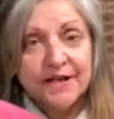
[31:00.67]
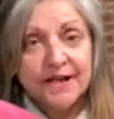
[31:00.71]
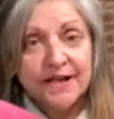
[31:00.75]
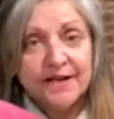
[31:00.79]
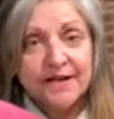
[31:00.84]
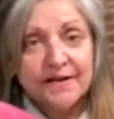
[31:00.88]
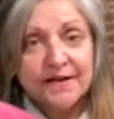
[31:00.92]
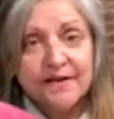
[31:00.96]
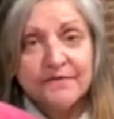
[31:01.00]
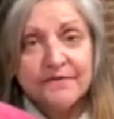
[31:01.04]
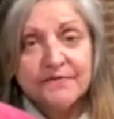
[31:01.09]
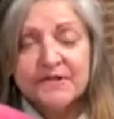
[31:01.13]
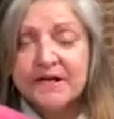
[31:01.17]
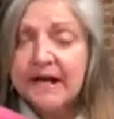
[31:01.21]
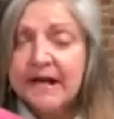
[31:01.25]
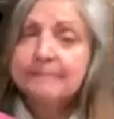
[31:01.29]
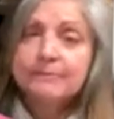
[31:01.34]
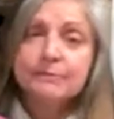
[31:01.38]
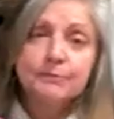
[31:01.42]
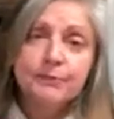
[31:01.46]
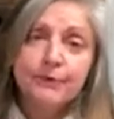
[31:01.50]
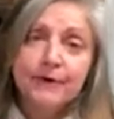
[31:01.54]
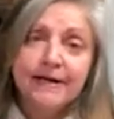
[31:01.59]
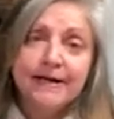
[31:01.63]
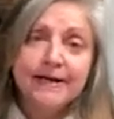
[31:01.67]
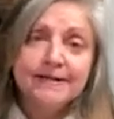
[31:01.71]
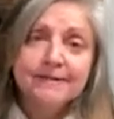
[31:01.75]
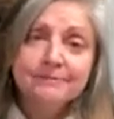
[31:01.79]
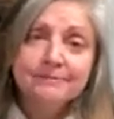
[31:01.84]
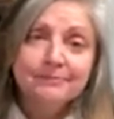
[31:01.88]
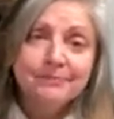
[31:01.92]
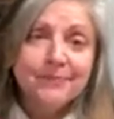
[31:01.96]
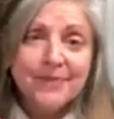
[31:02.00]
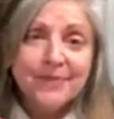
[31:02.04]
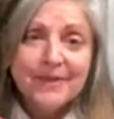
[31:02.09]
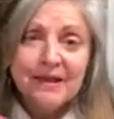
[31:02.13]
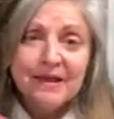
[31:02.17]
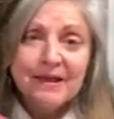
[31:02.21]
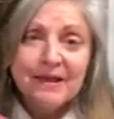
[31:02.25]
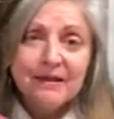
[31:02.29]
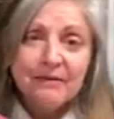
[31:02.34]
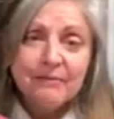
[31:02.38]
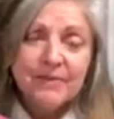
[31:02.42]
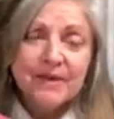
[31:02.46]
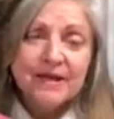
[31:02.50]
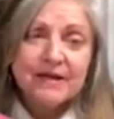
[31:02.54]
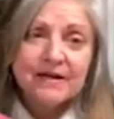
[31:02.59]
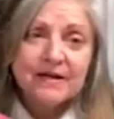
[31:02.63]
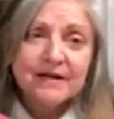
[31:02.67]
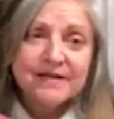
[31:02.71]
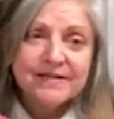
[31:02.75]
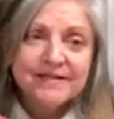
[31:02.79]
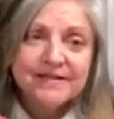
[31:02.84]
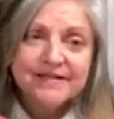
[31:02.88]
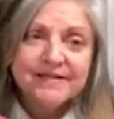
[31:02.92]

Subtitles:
and I stopped breeding because